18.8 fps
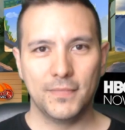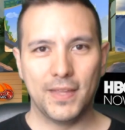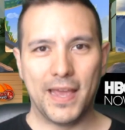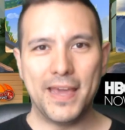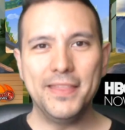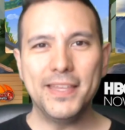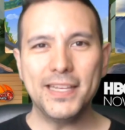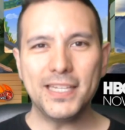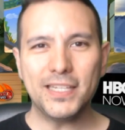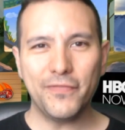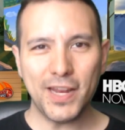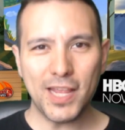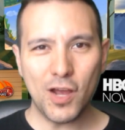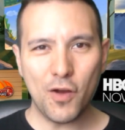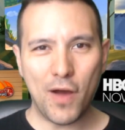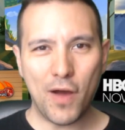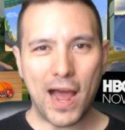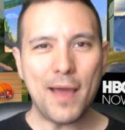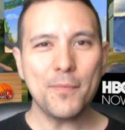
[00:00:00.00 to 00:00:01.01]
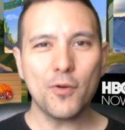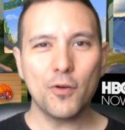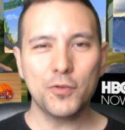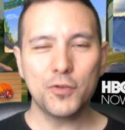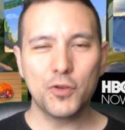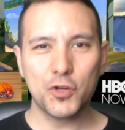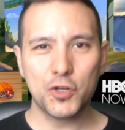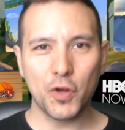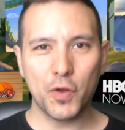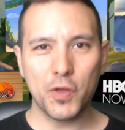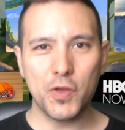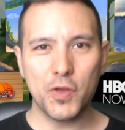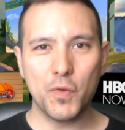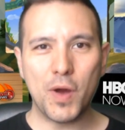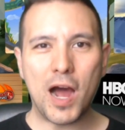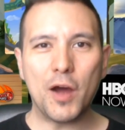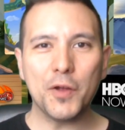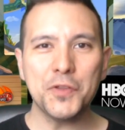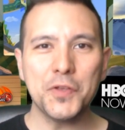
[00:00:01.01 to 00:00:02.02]
In this video, I'm going to show
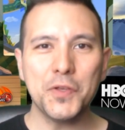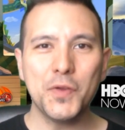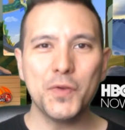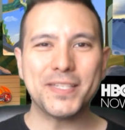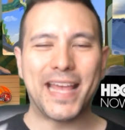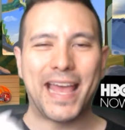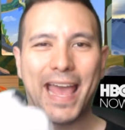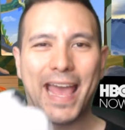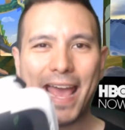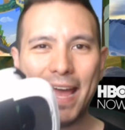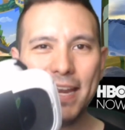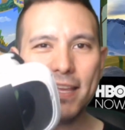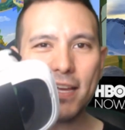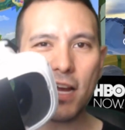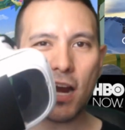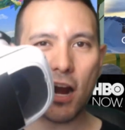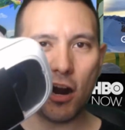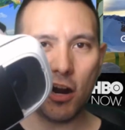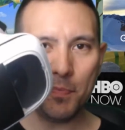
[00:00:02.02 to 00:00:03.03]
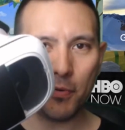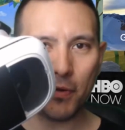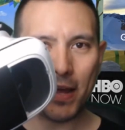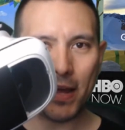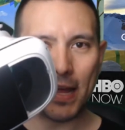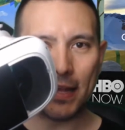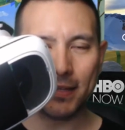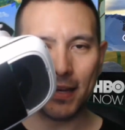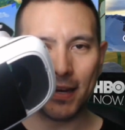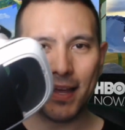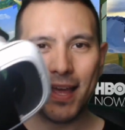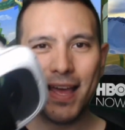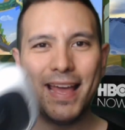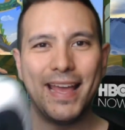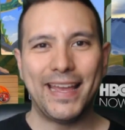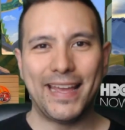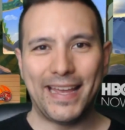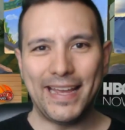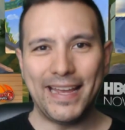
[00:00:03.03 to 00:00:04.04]
you how to use any cardboard headset
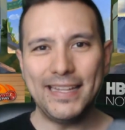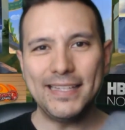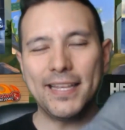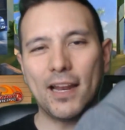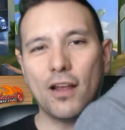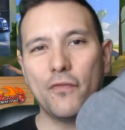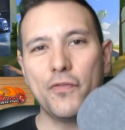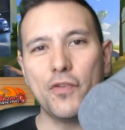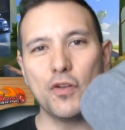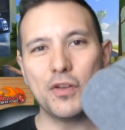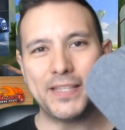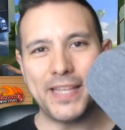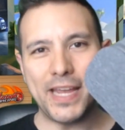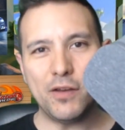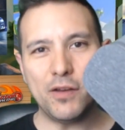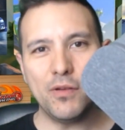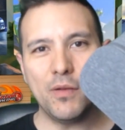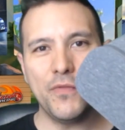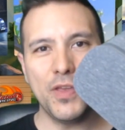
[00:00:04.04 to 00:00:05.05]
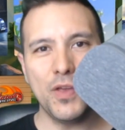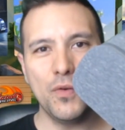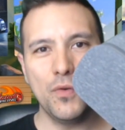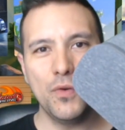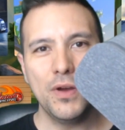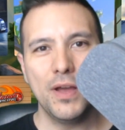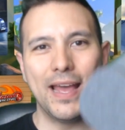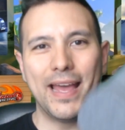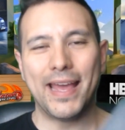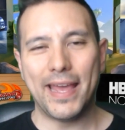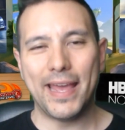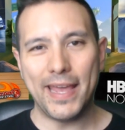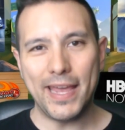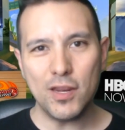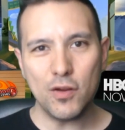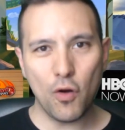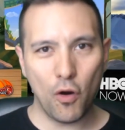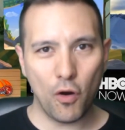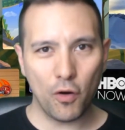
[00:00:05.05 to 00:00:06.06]
instead of your Daydream View
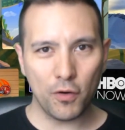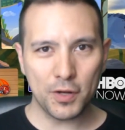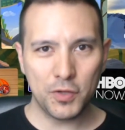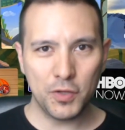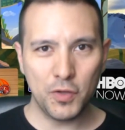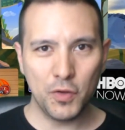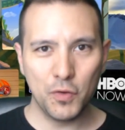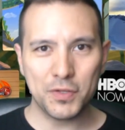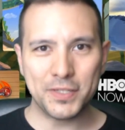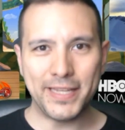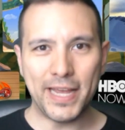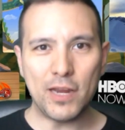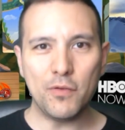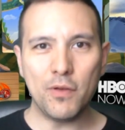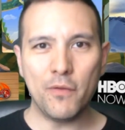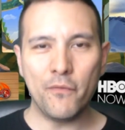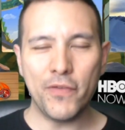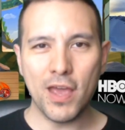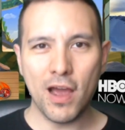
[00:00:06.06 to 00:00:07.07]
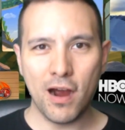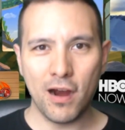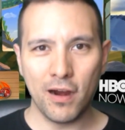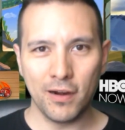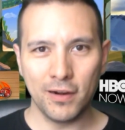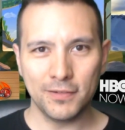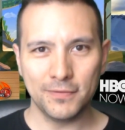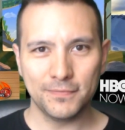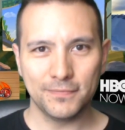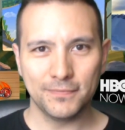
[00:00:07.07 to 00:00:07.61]
in order to use Daydream VR.